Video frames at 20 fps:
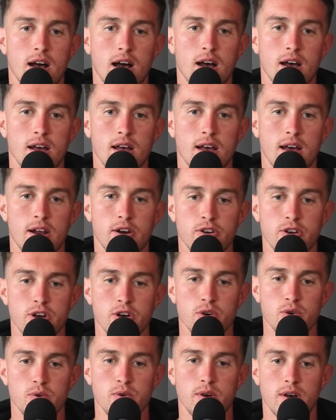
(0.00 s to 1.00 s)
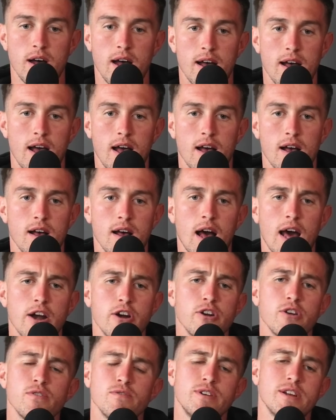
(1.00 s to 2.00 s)
I, I don't know. I
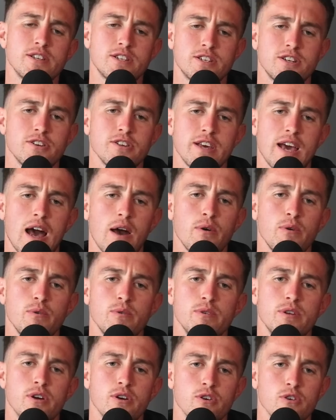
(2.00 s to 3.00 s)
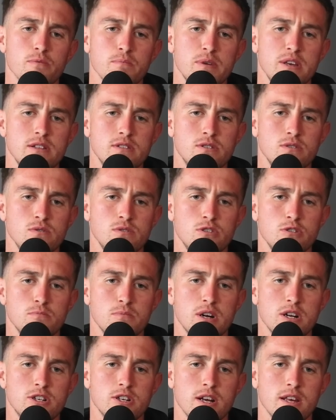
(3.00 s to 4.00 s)
don't know necessarily how it would hurt me too too
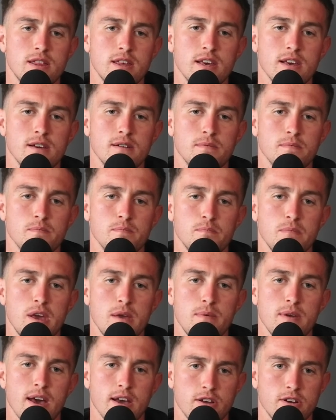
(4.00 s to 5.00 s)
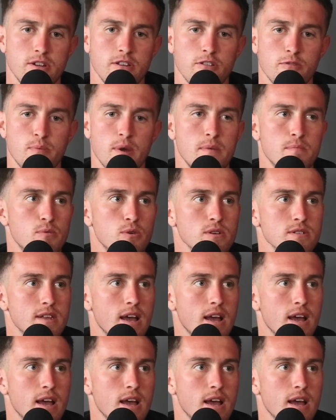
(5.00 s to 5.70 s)
much. I think maybe I could have spent more